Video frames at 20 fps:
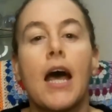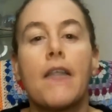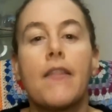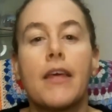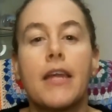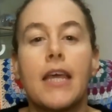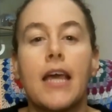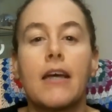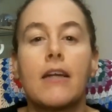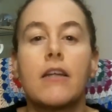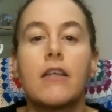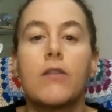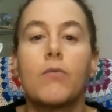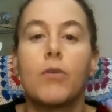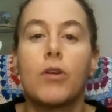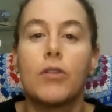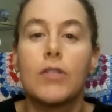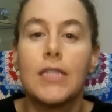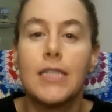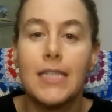And then he had another
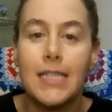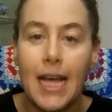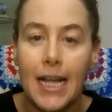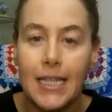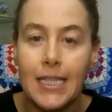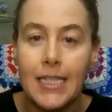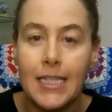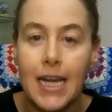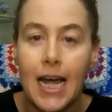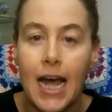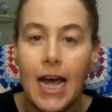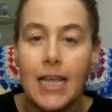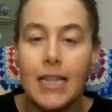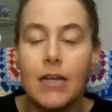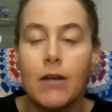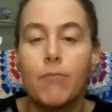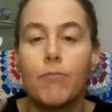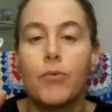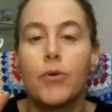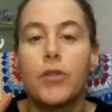one on Saturday,
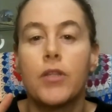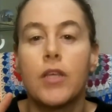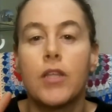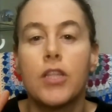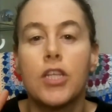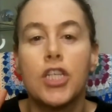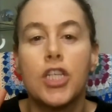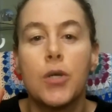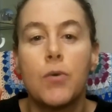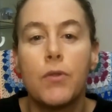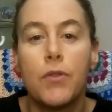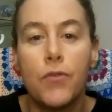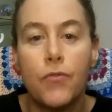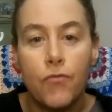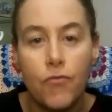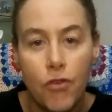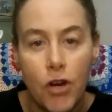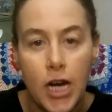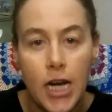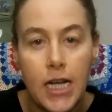and then I put the other two in the
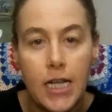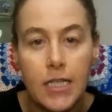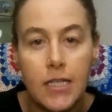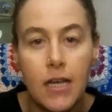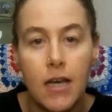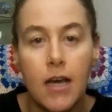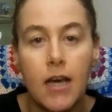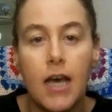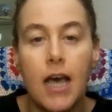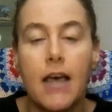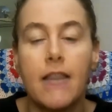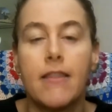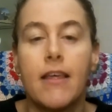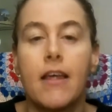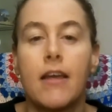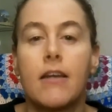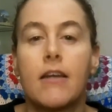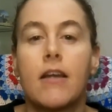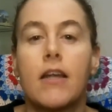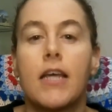freezer, and
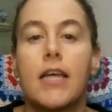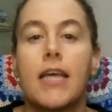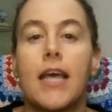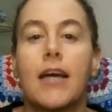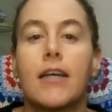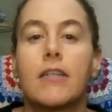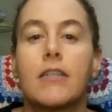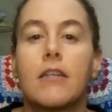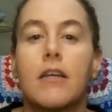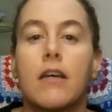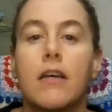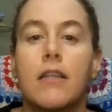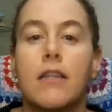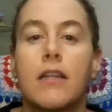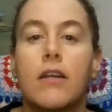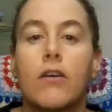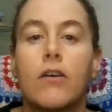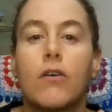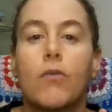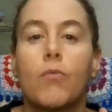then he had,
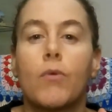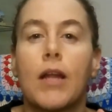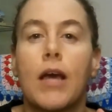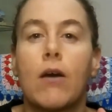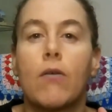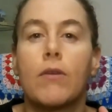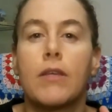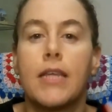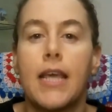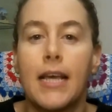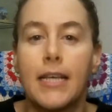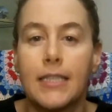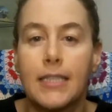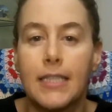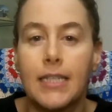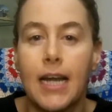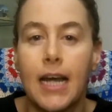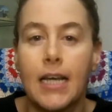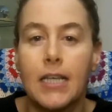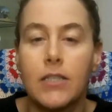and then I got one out
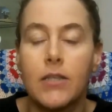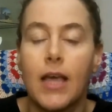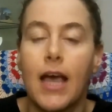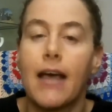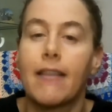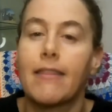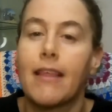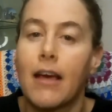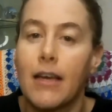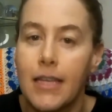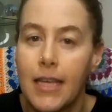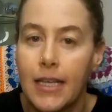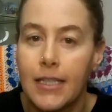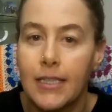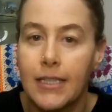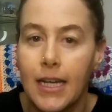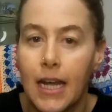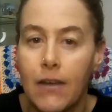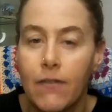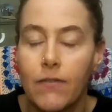yesterday, so he had that
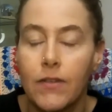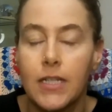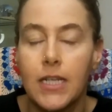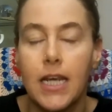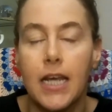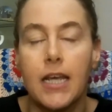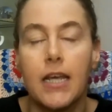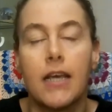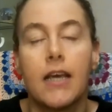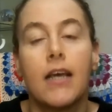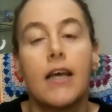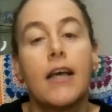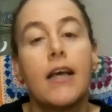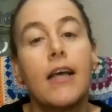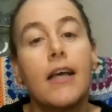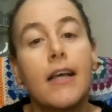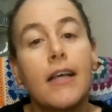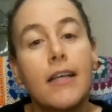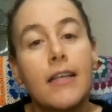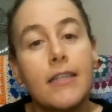yesterday for tea.
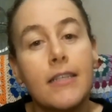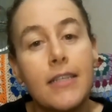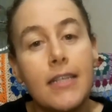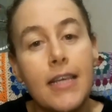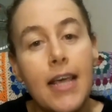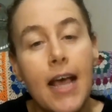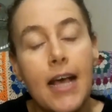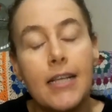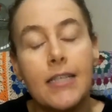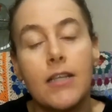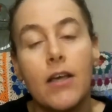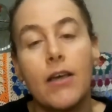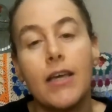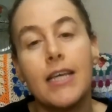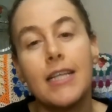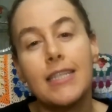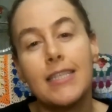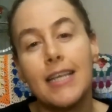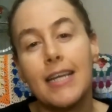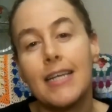So yeah, so
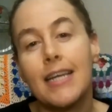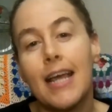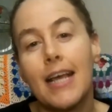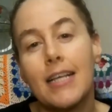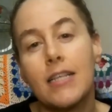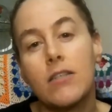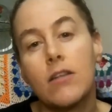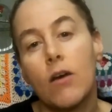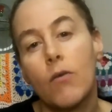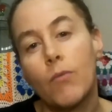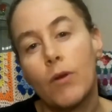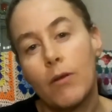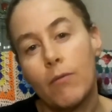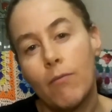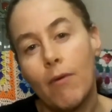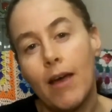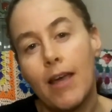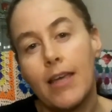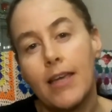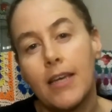Ian said next time when he
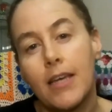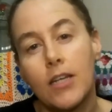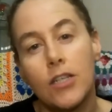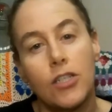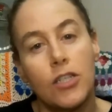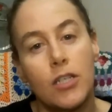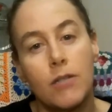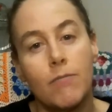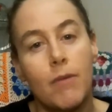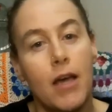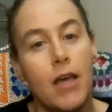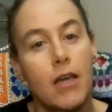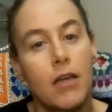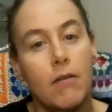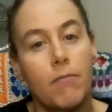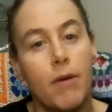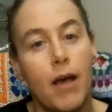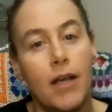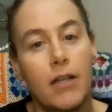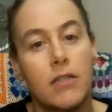make it, just make
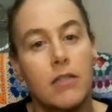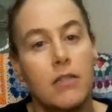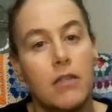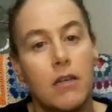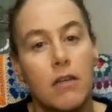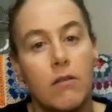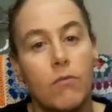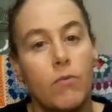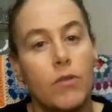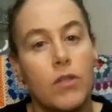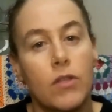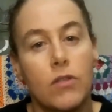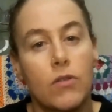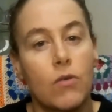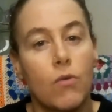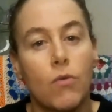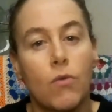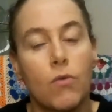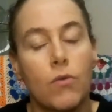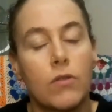pasta with the
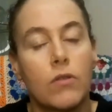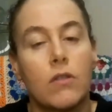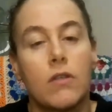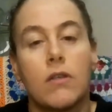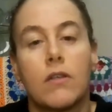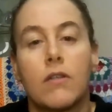sauce.